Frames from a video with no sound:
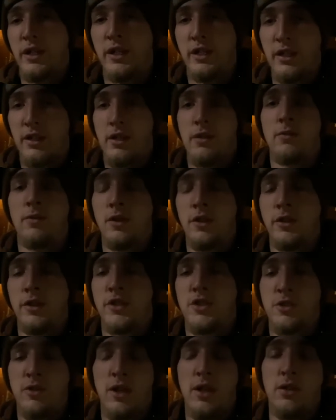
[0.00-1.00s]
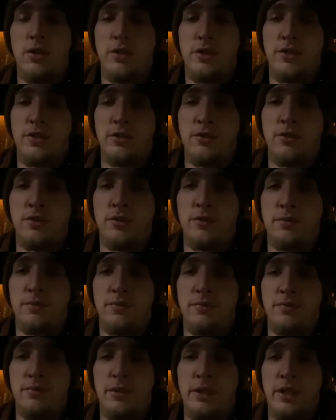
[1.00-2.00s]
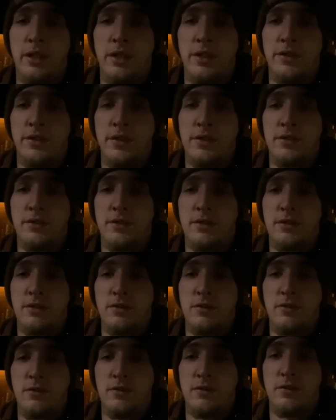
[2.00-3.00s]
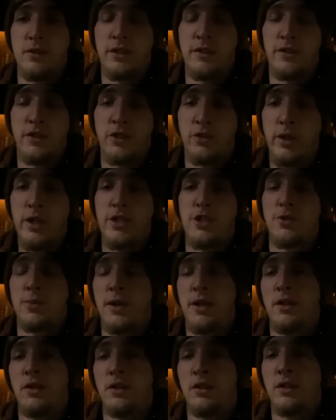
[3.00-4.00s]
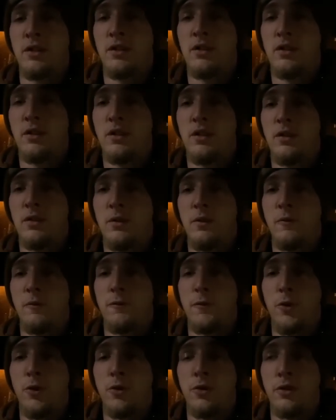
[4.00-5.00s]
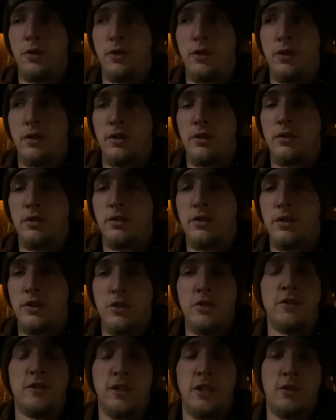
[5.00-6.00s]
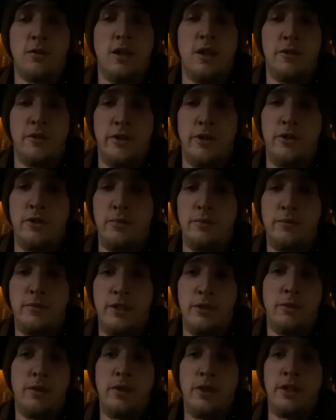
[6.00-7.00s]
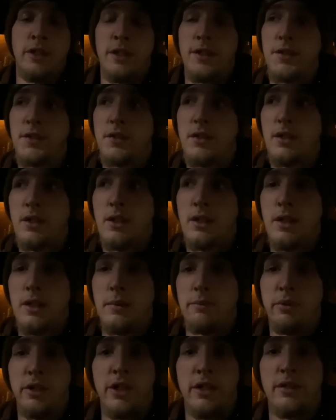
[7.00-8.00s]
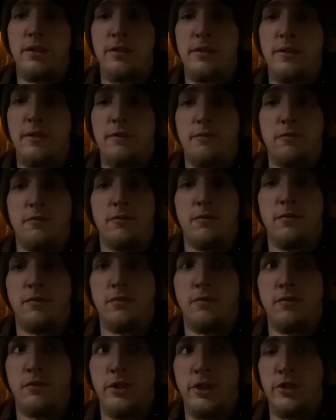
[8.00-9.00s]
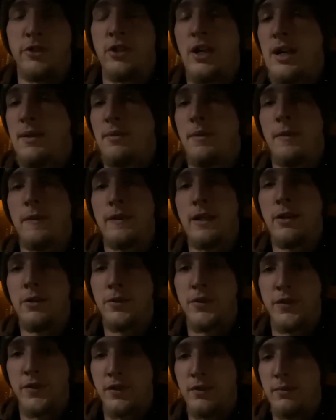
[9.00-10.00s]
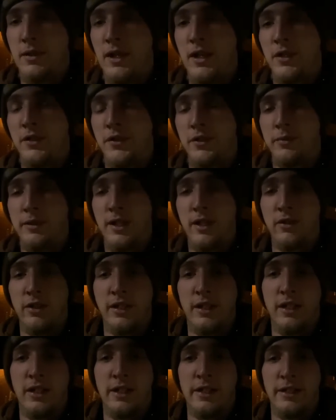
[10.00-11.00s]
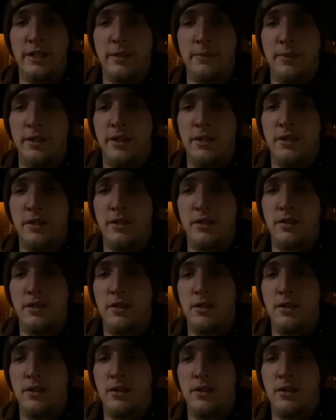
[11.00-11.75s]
can get rid of this trailer soon, because it's it's a great trailer for using around home. It really is. But when you're driving thousands of miles a week like I am here,